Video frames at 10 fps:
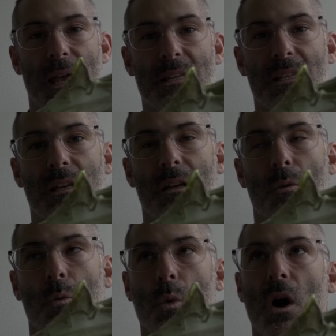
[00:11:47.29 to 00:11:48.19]
is it
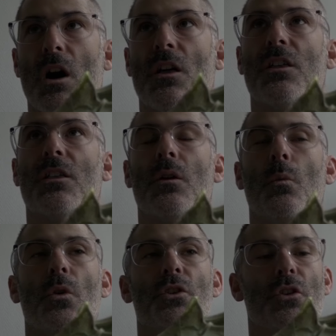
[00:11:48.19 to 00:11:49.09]
worth
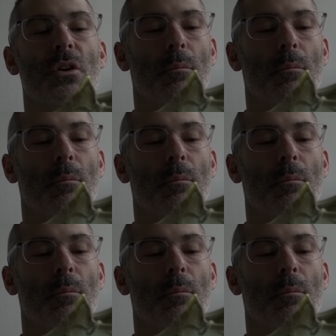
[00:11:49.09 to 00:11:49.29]
when you